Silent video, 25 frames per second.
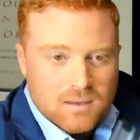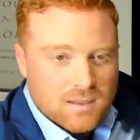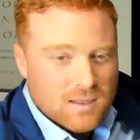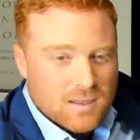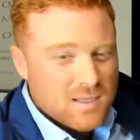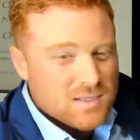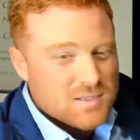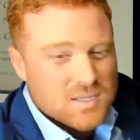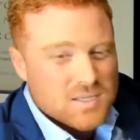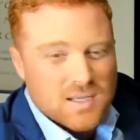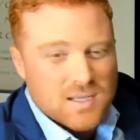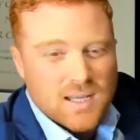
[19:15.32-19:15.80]

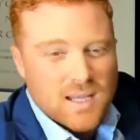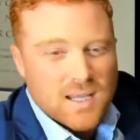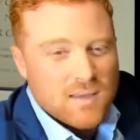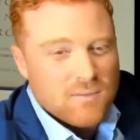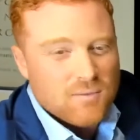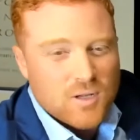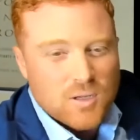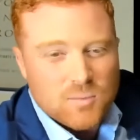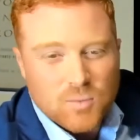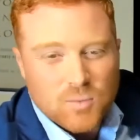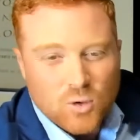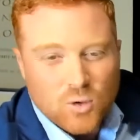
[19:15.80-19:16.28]
it's
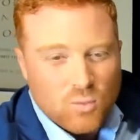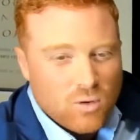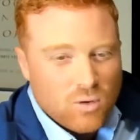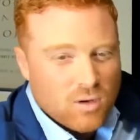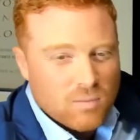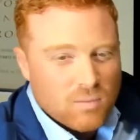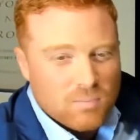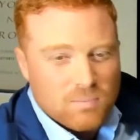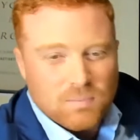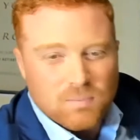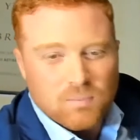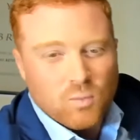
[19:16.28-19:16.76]
inevitable
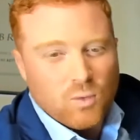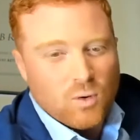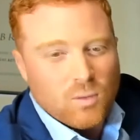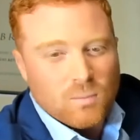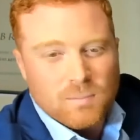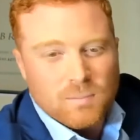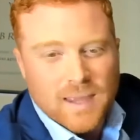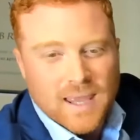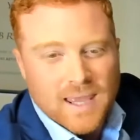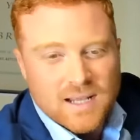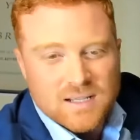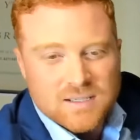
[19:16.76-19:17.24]
what, what
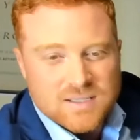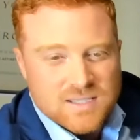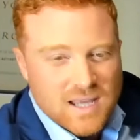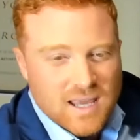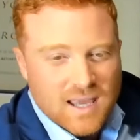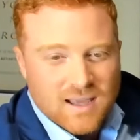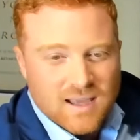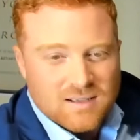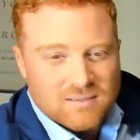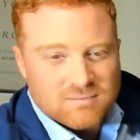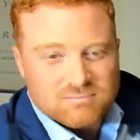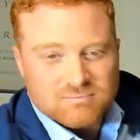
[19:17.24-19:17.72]
pans
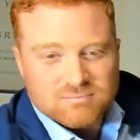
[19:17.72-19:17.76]
out.